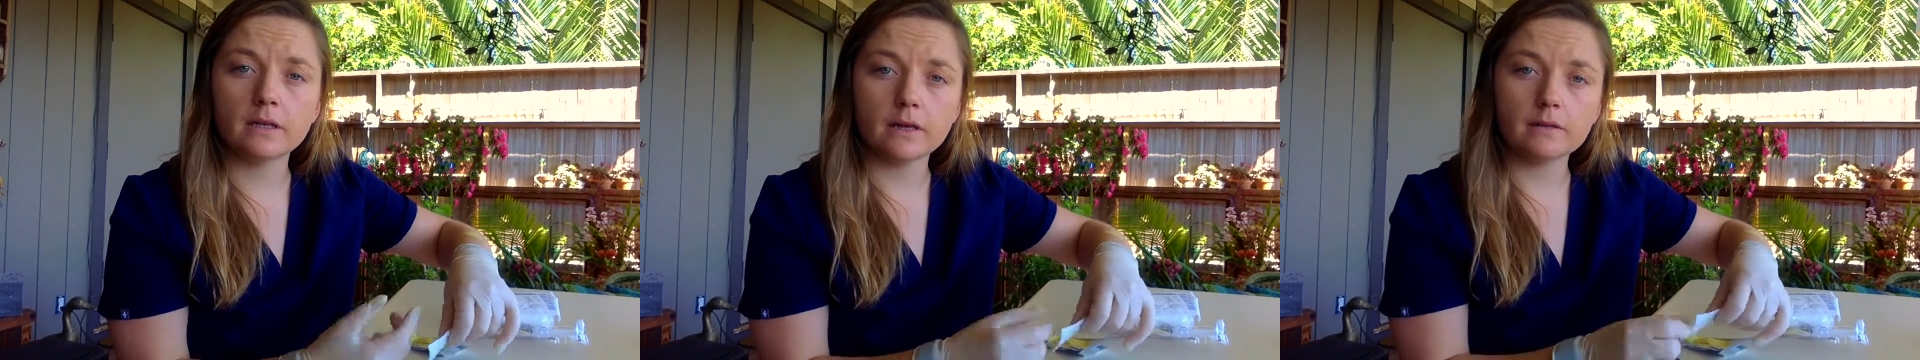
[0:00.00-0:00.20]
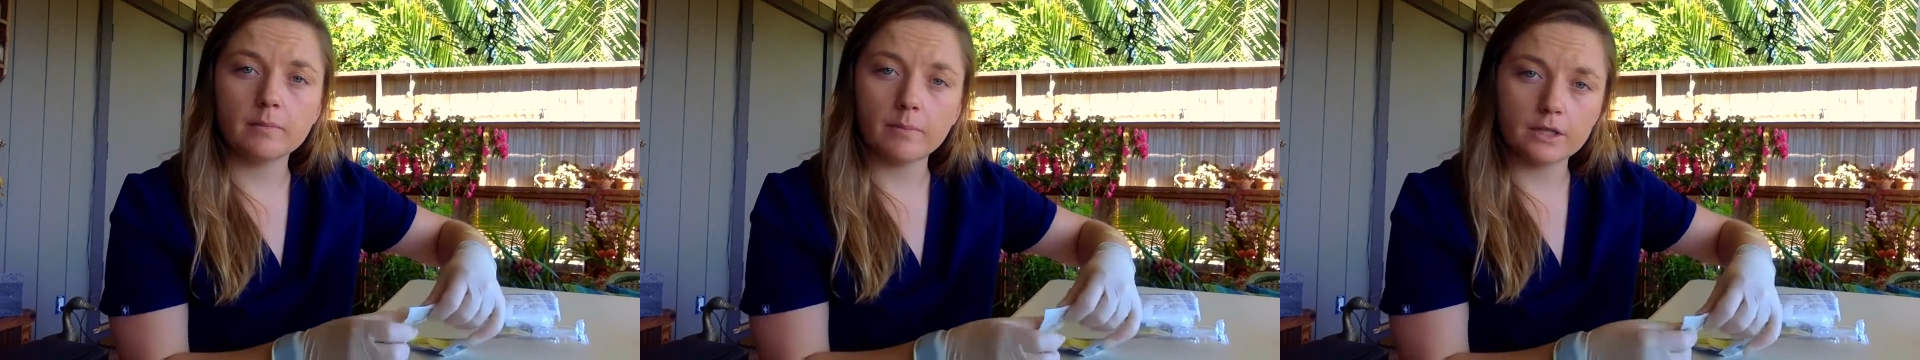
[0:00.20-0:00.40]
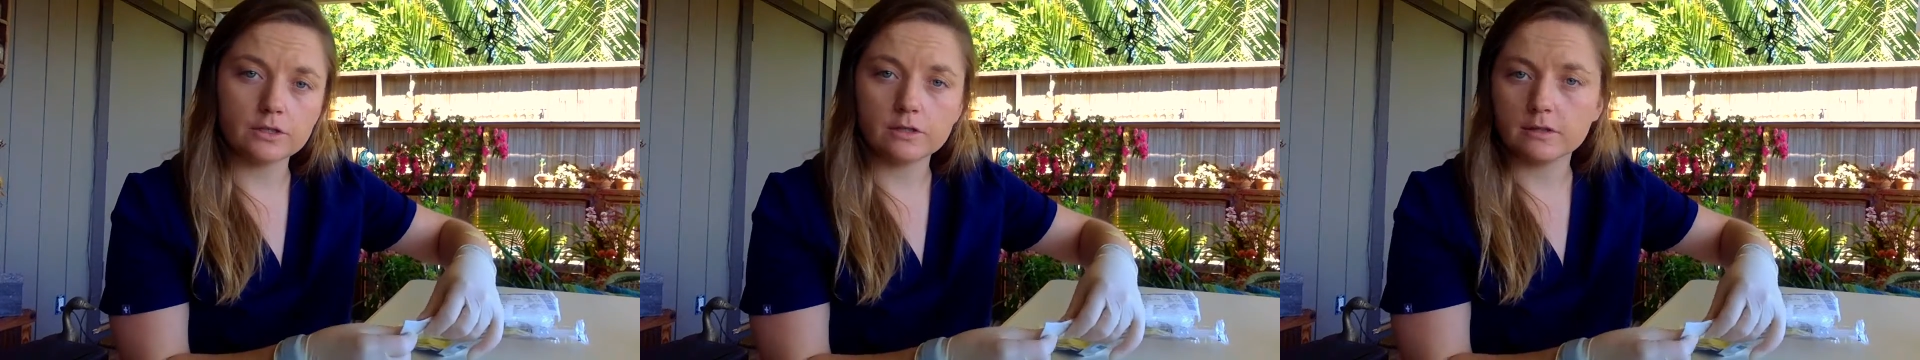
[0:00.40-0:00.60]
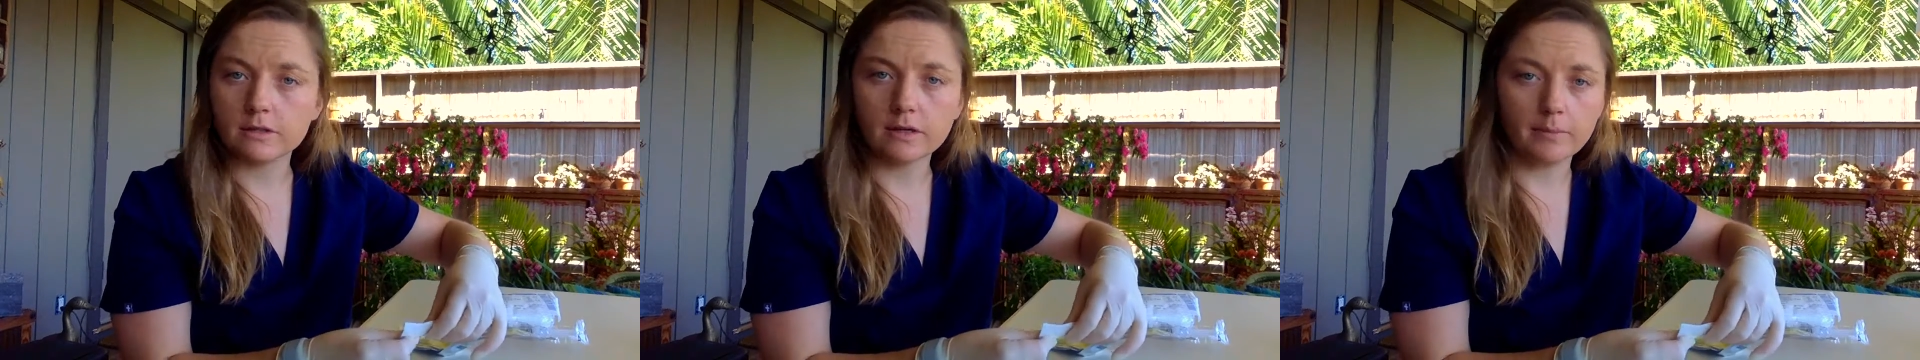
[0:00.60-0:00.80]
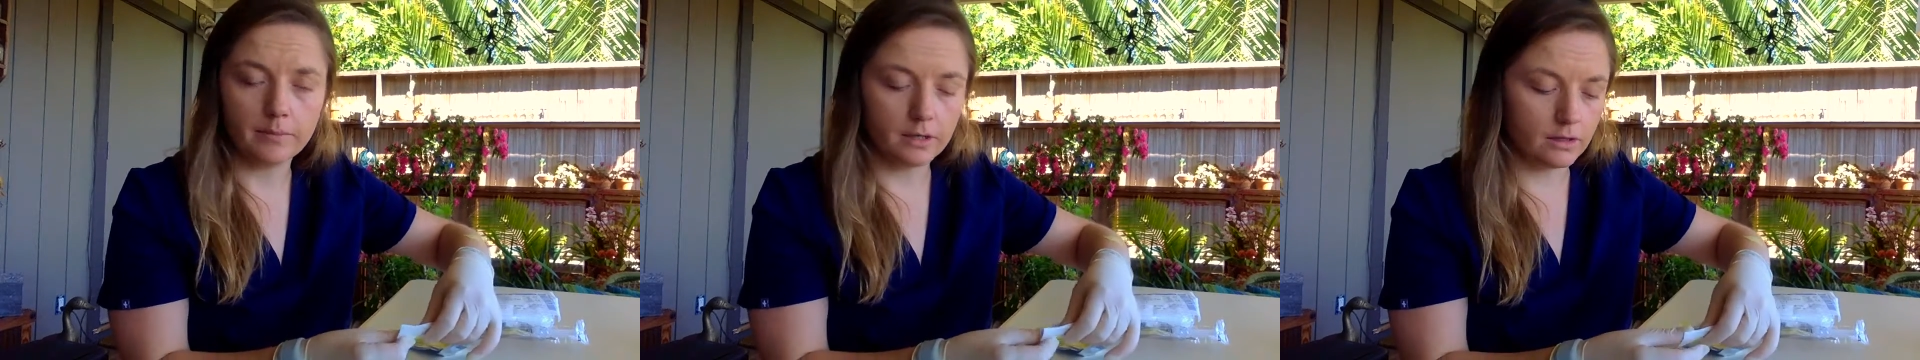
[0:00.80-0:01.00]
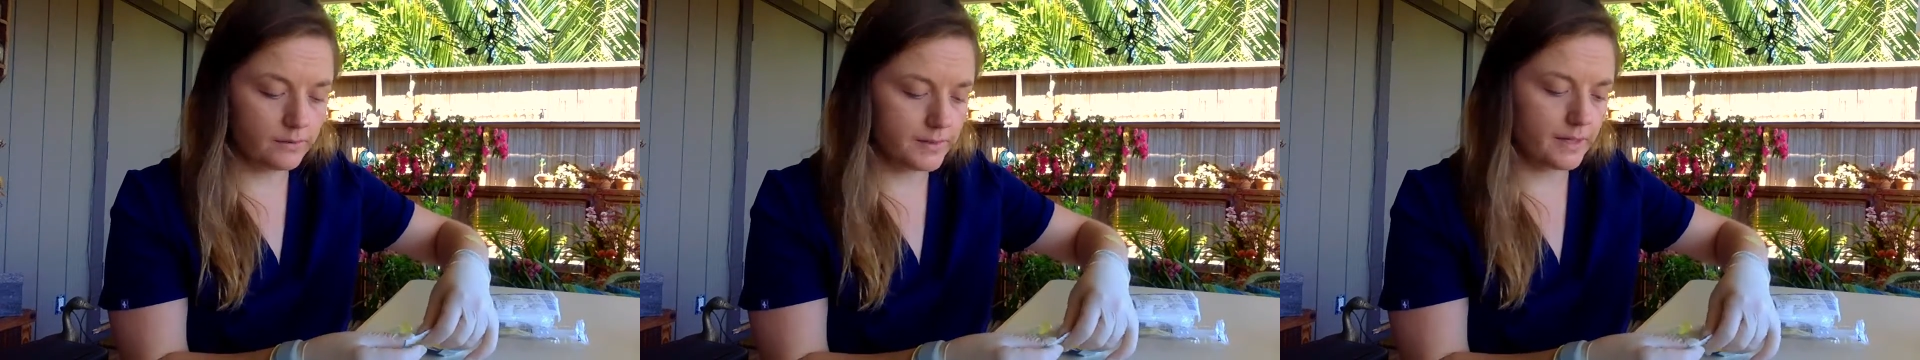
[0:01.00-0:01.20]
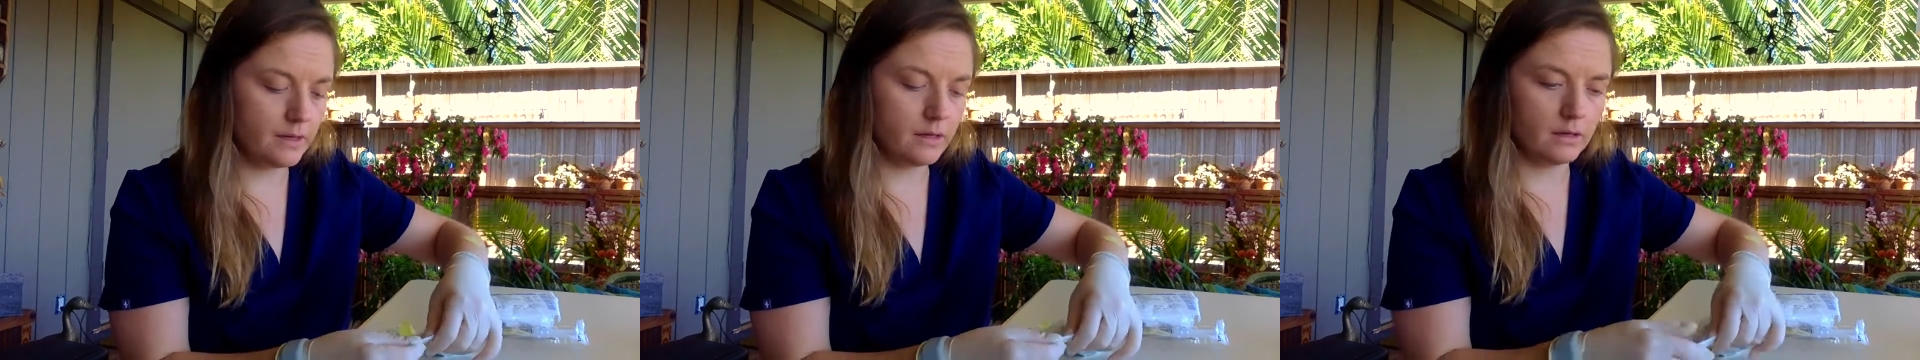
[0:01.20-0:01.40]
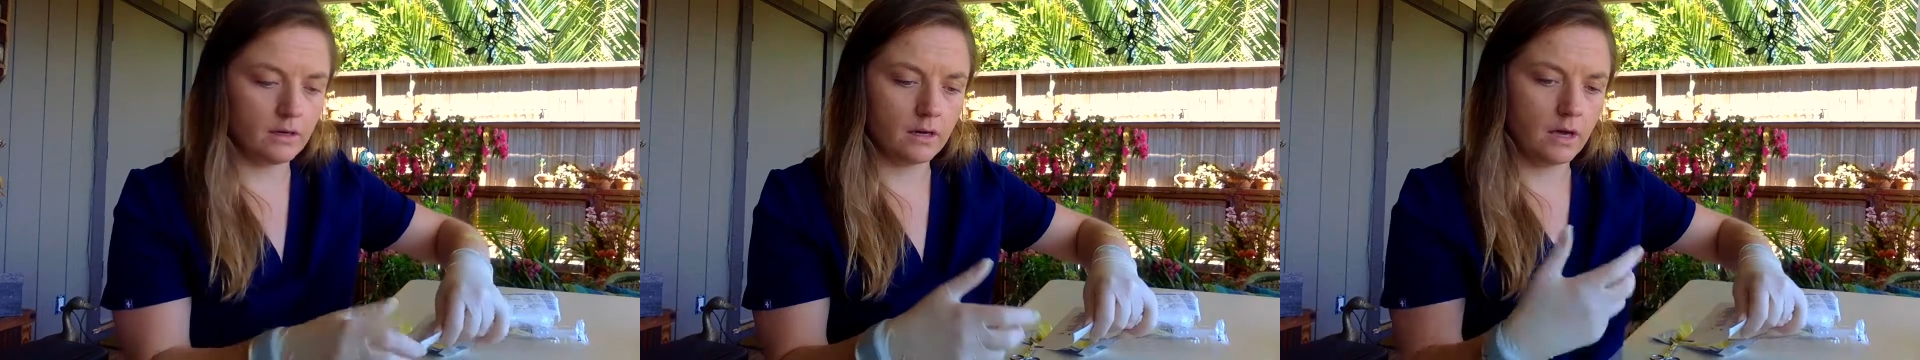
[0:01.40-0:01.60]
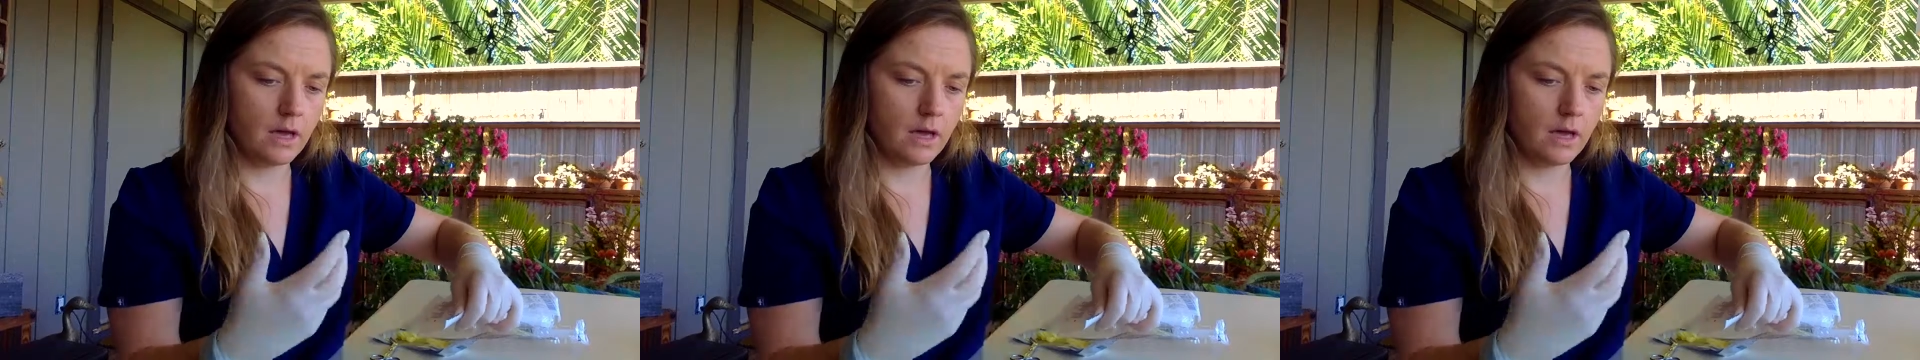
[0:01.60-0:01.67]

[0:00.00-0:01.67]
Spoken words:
that the patient's gonna be using